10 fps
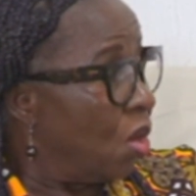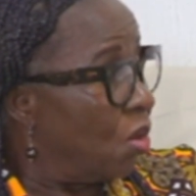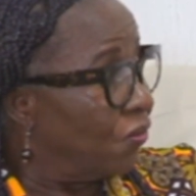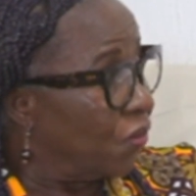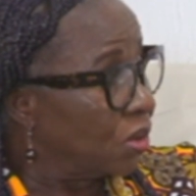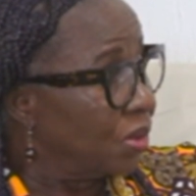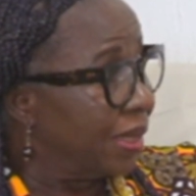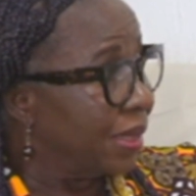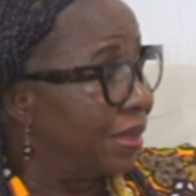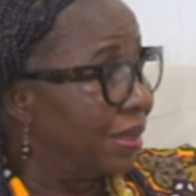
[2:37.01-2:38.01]

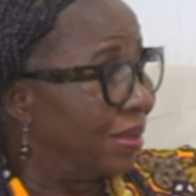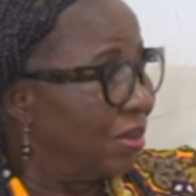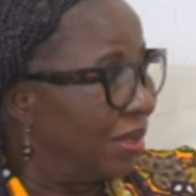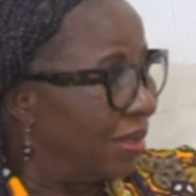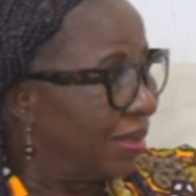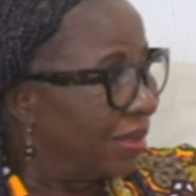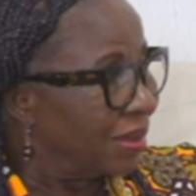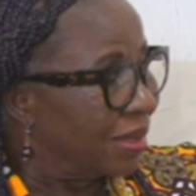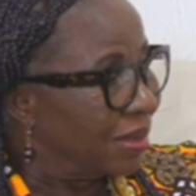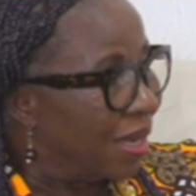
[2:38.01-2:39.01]
Unfortunately,
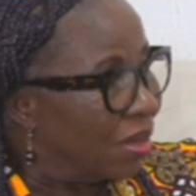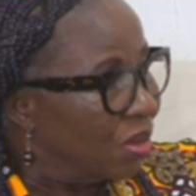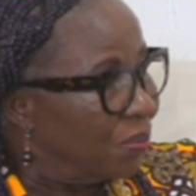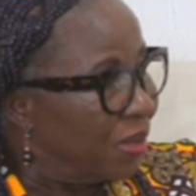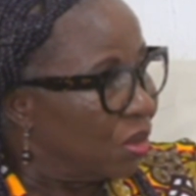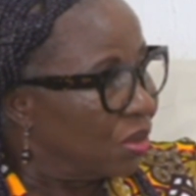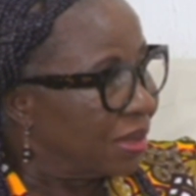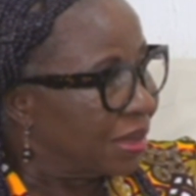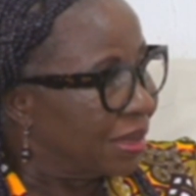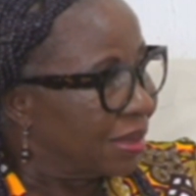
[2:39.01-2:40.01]
the aluminum
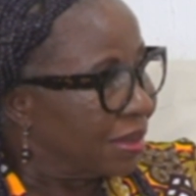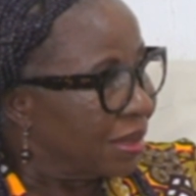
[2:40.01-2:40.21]
sheet